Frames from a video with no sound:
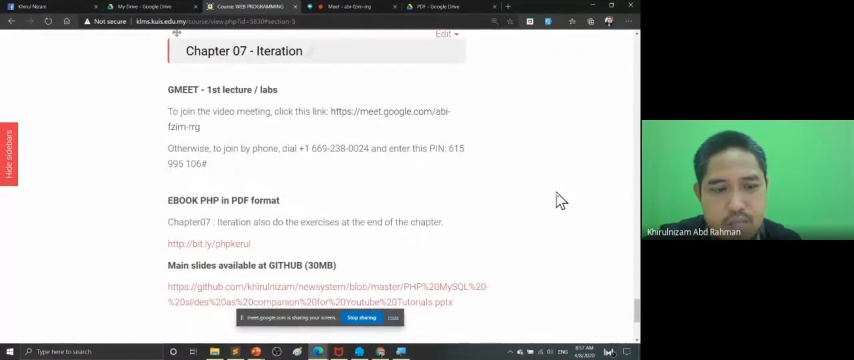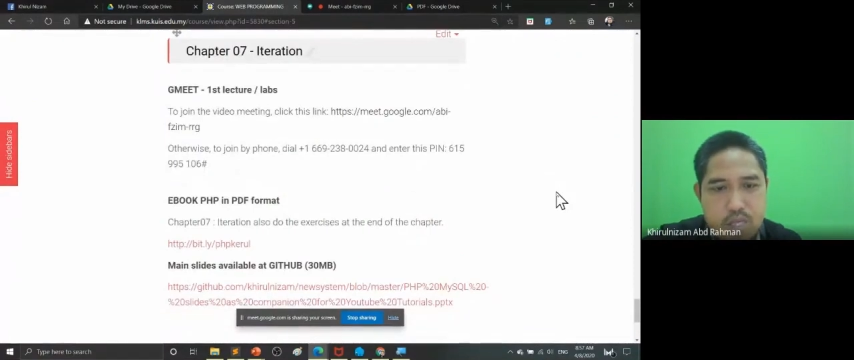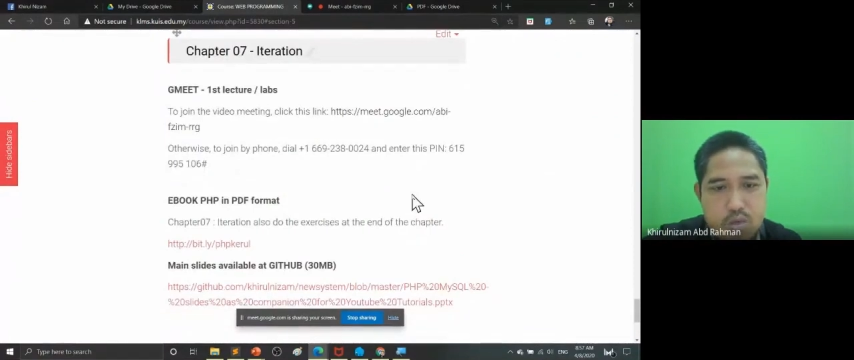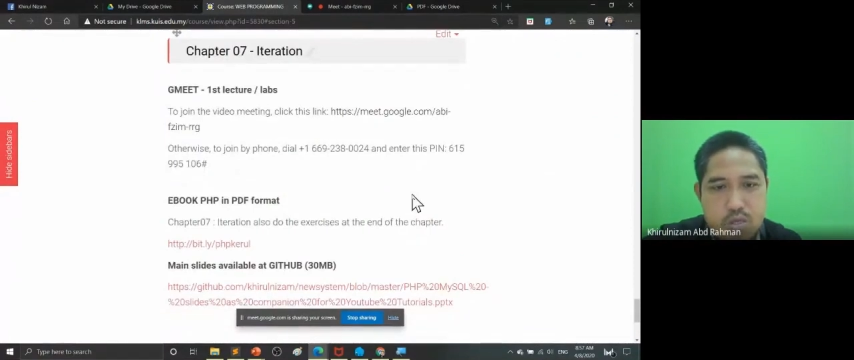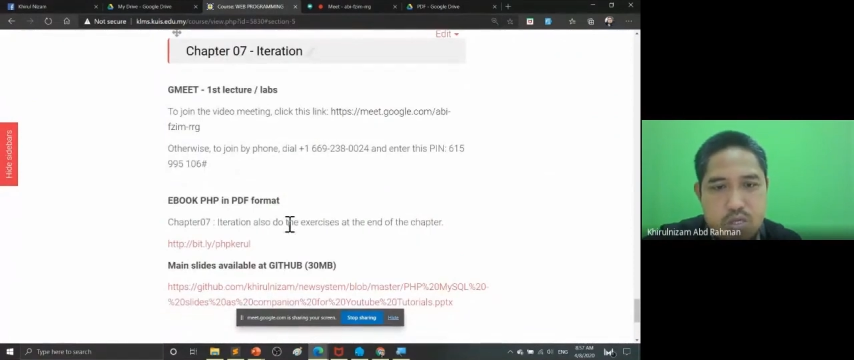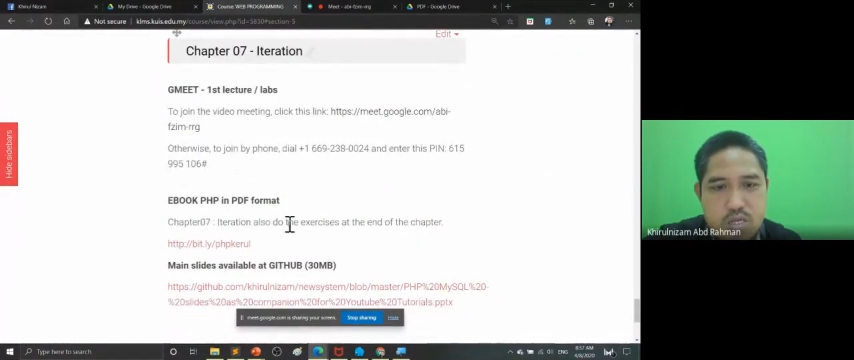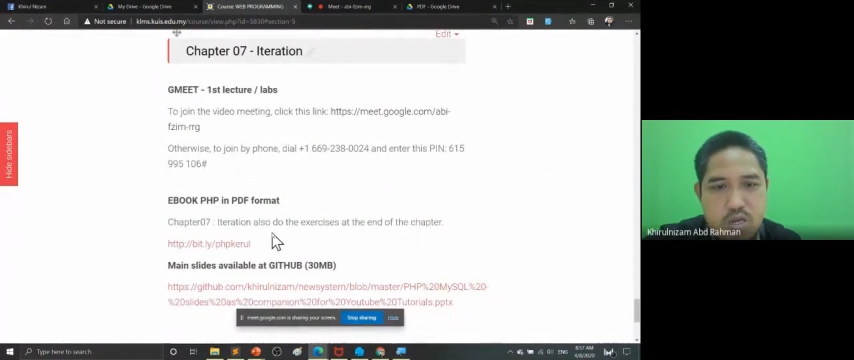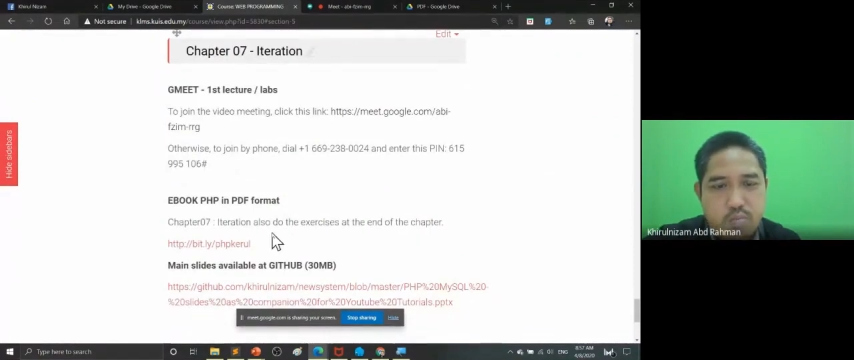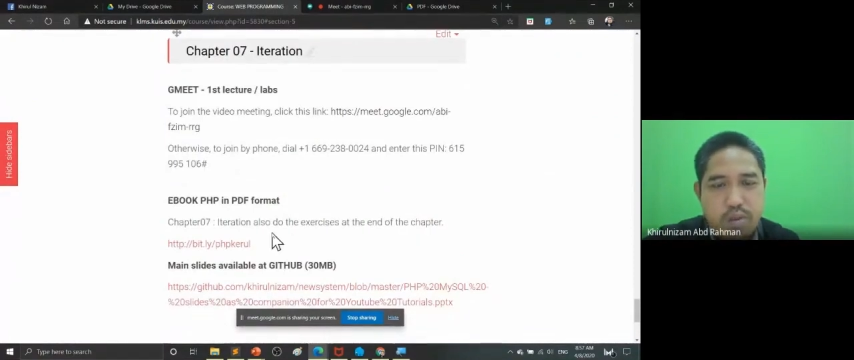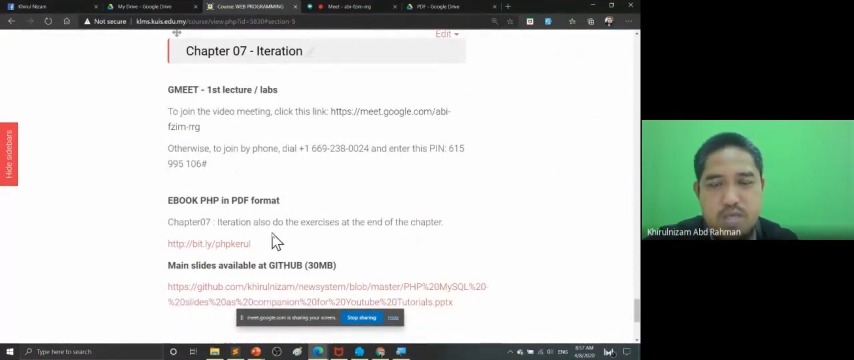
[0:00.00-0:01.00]
This quiz is
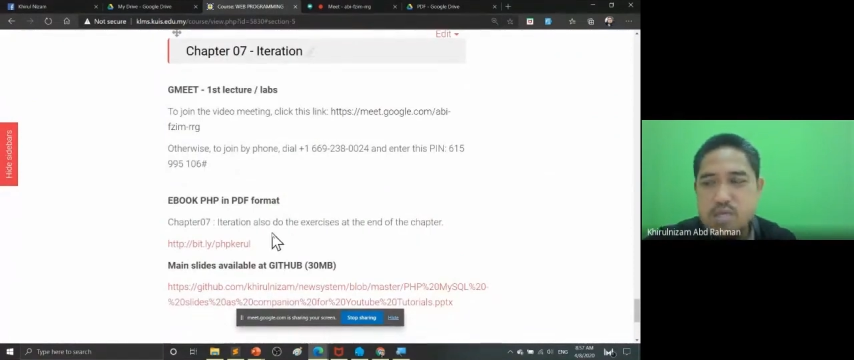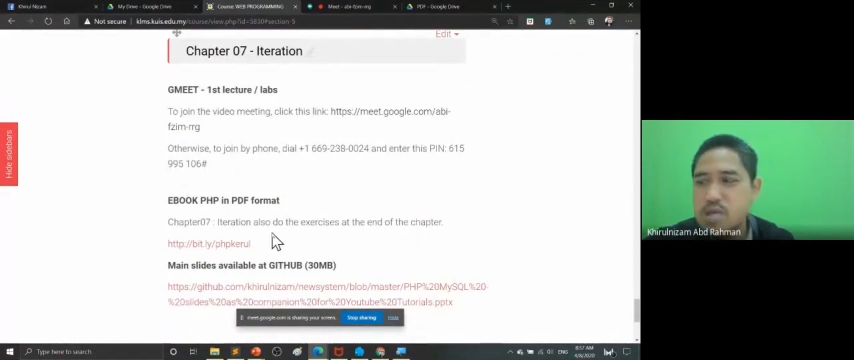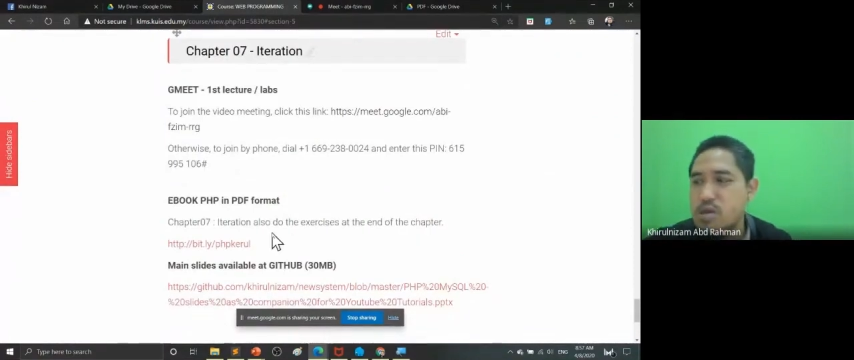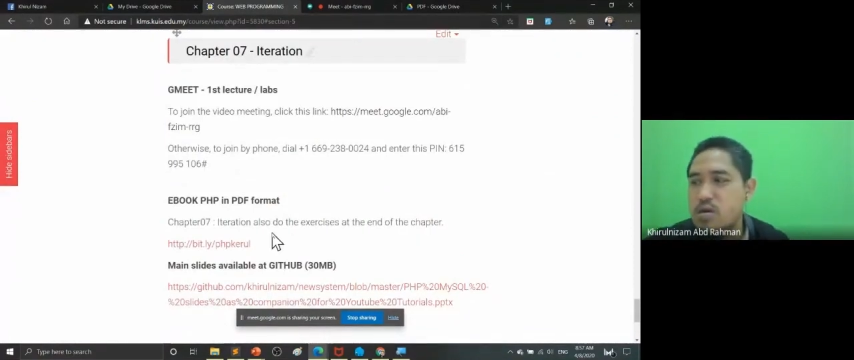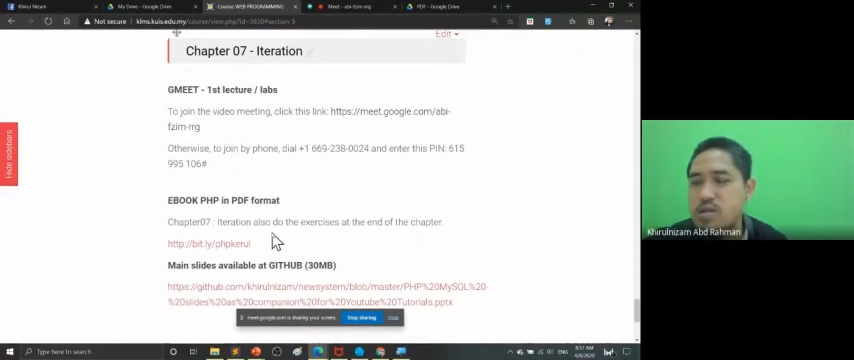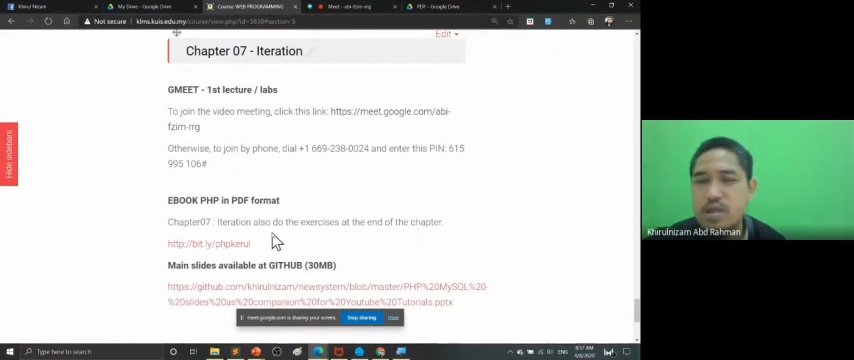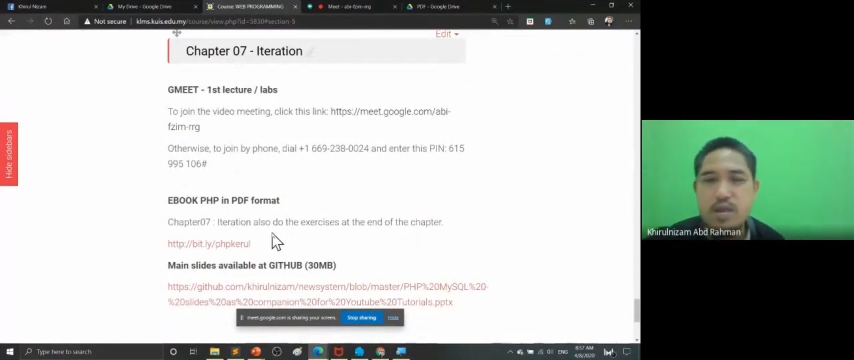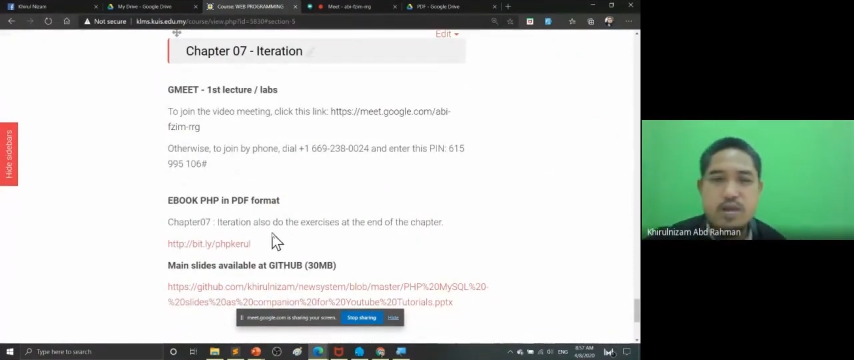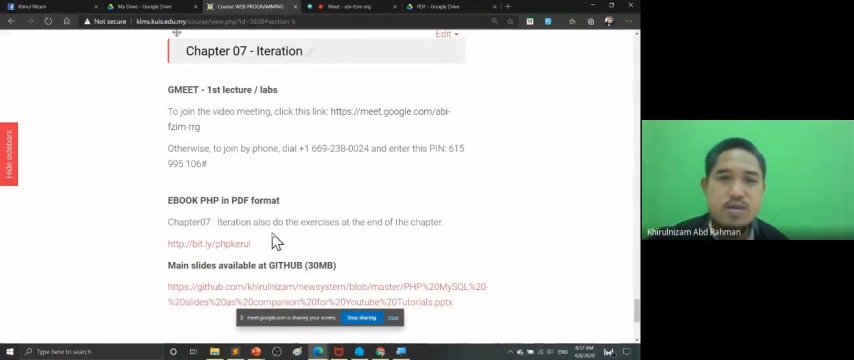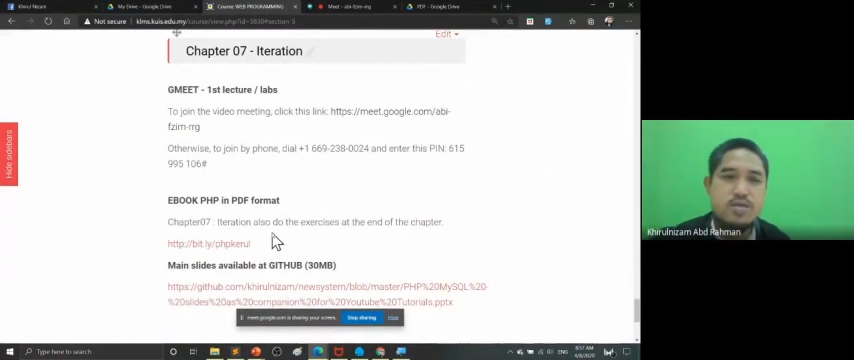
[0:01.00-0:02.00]
replacing your
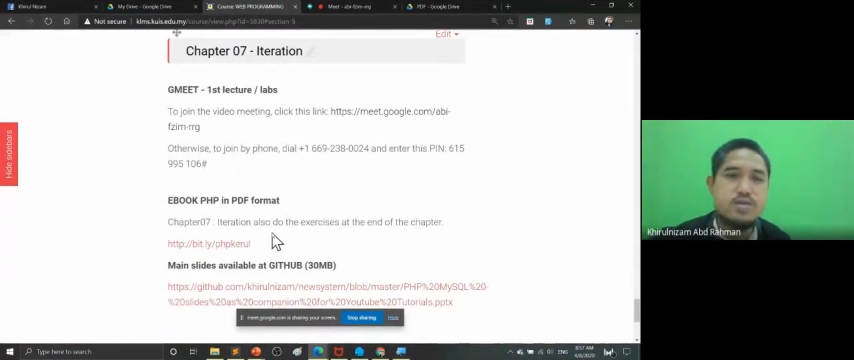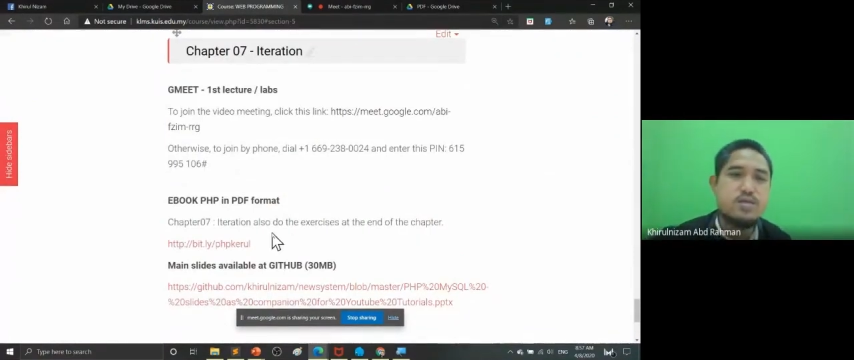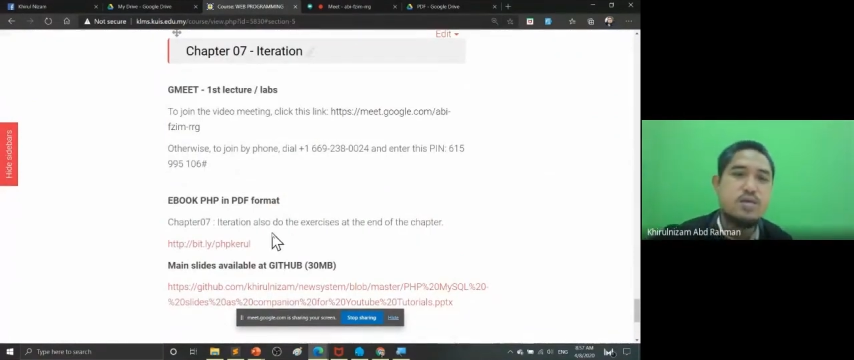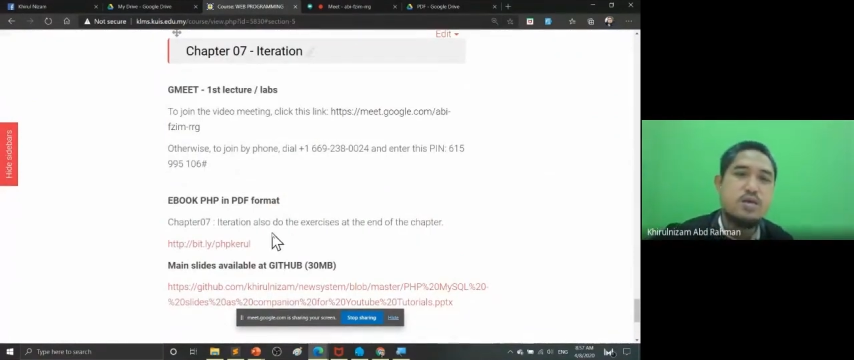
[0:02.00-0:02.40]
attendance.